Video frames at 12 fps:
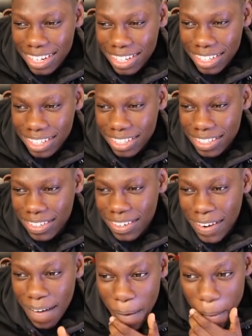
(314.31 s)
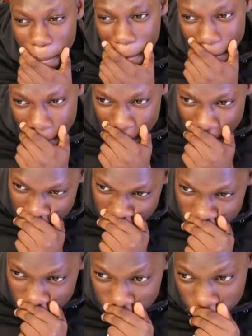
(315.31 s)
Ajax. Oh, Nana.
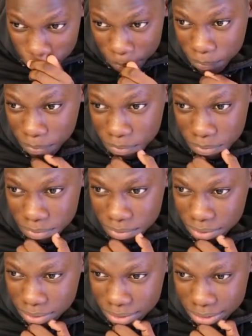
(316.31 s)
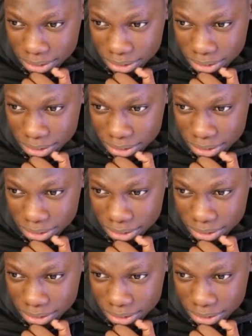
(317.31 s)
Oh, Nana.